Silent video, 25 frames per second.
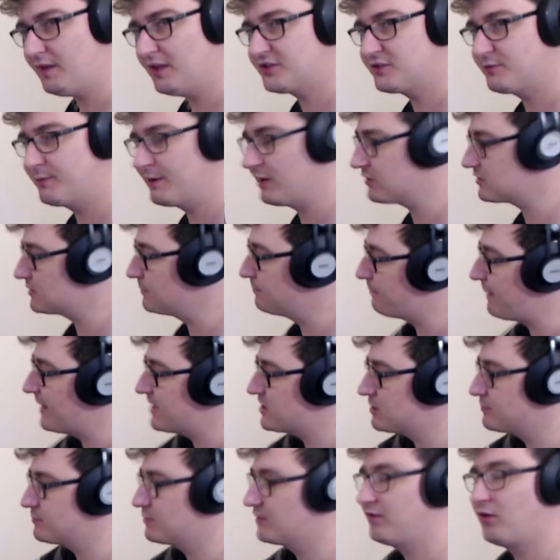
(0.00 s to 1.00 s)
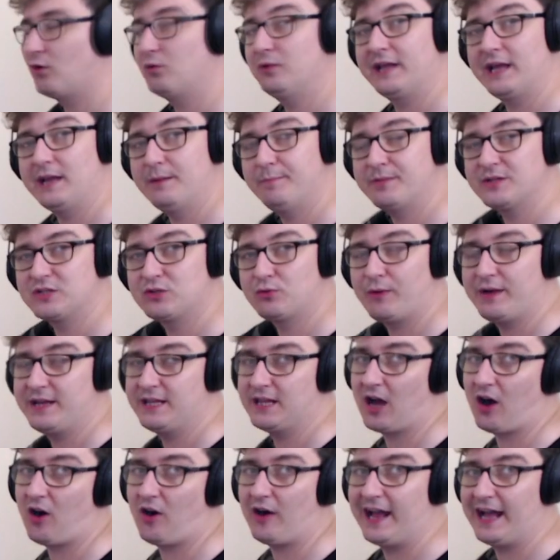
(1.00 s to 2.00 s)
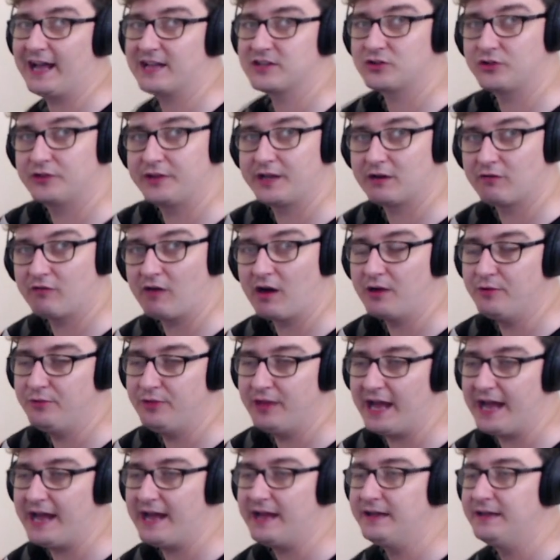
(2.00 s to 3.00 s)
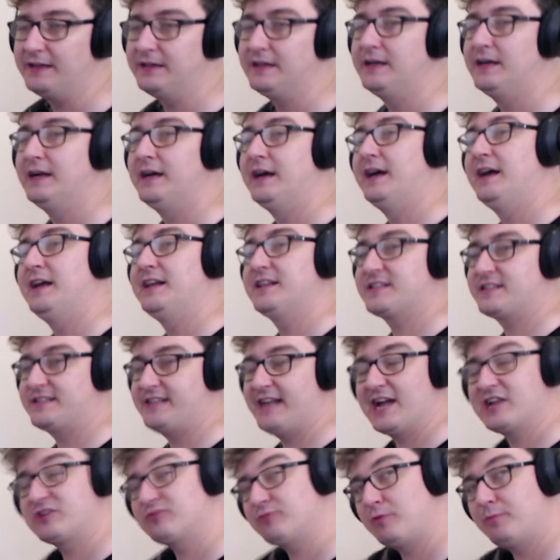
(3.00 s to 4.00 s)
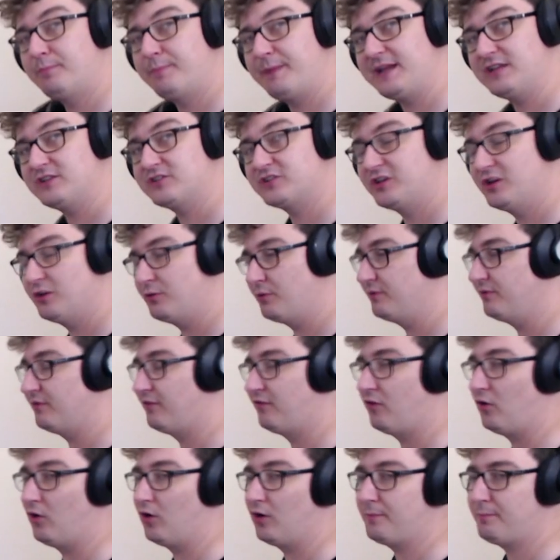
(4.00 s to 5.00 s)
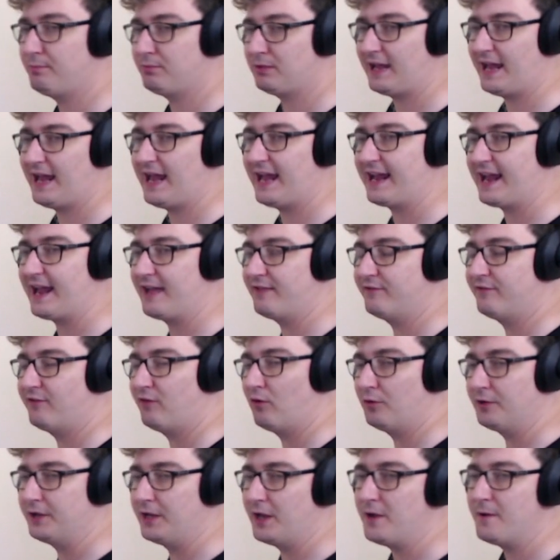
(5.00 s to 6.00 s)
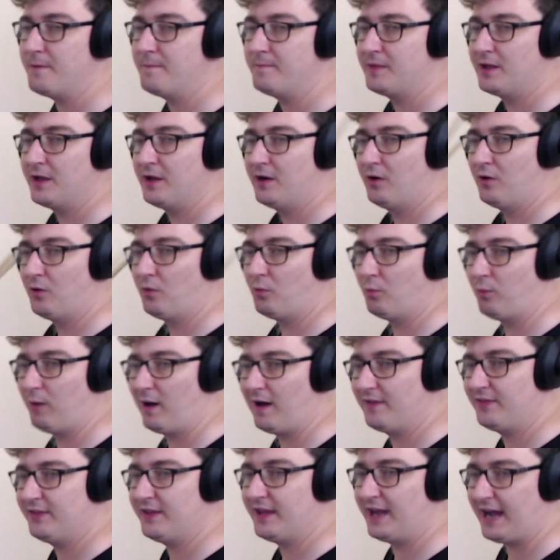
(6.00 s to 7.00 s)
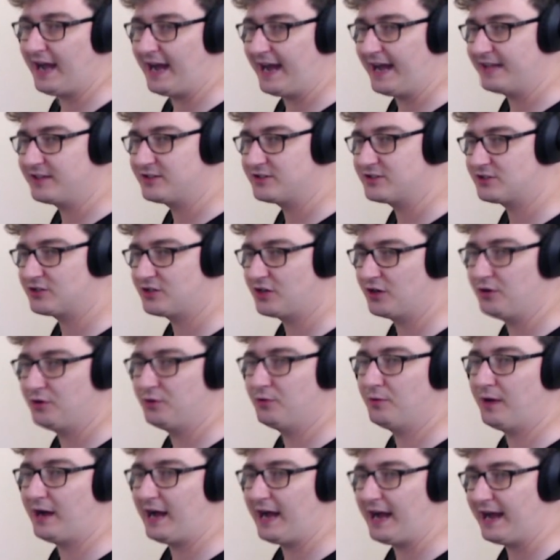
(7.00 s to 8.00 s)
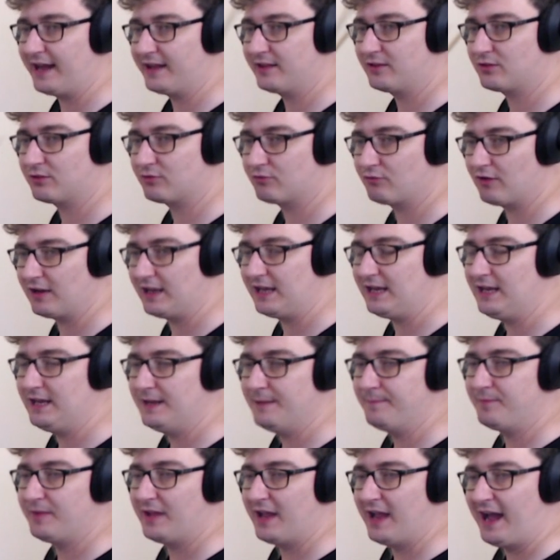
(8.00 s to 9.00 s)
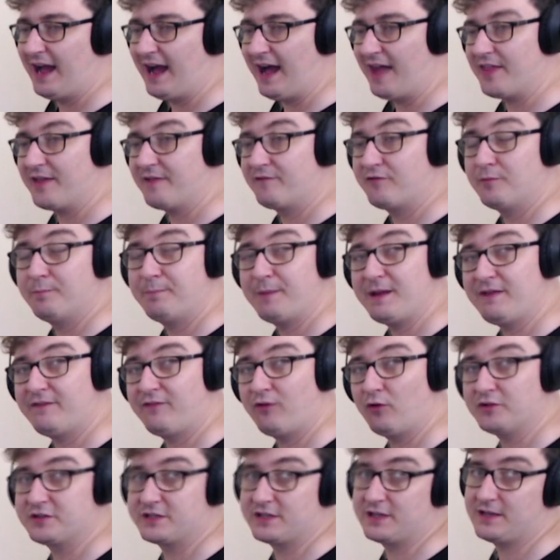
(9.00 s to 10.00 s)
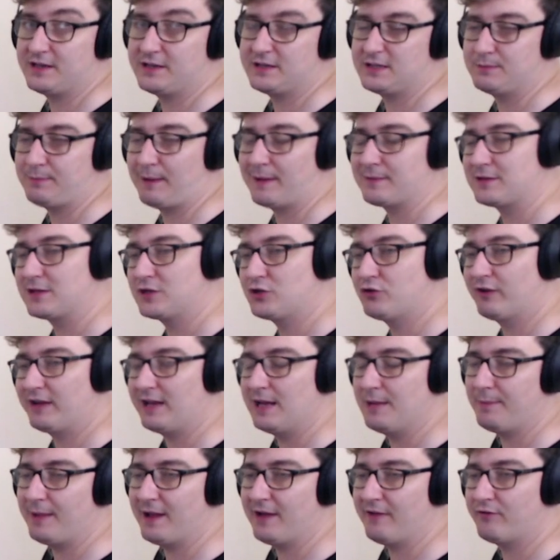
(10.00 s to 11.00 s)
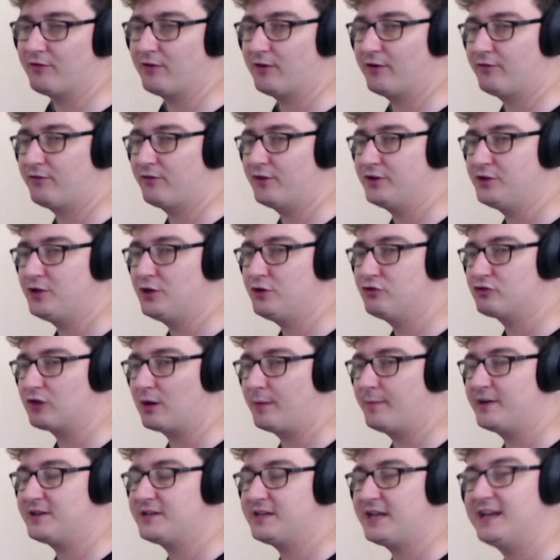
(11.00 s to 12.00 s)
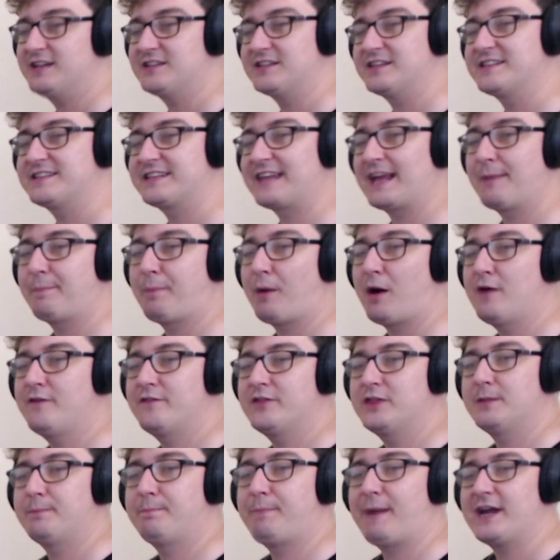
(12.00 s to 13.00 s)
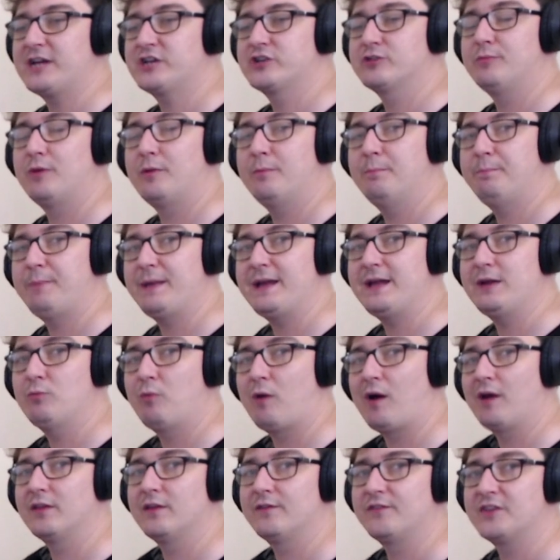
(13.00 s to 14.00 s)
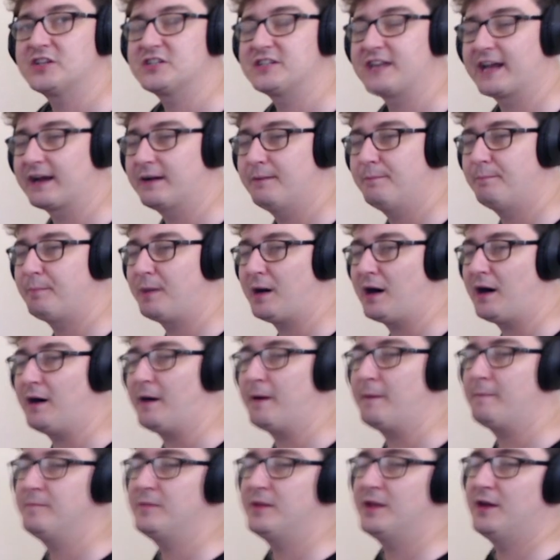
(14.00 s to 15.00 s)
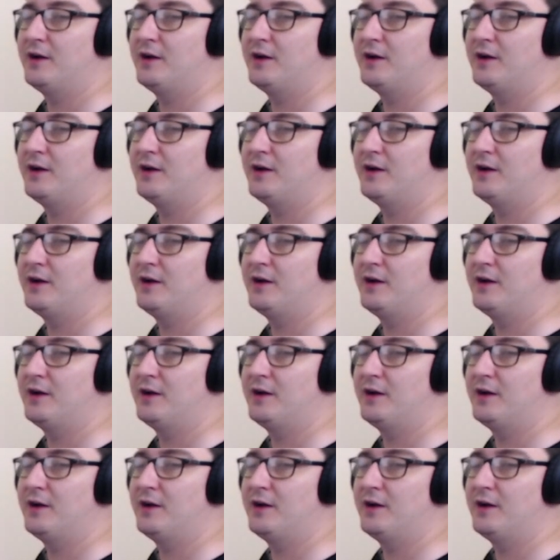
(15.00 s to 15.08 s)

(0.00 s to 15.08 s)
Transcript: So we've got some bass drums falling in between the hi-hats on their own there. Snare drum on beats two and four, play it again for you. One and two and three. And then from beat four, it's is perhaps the tricky bit for, for a new drummer, is to skip over the bass drum on beat one of the second bar.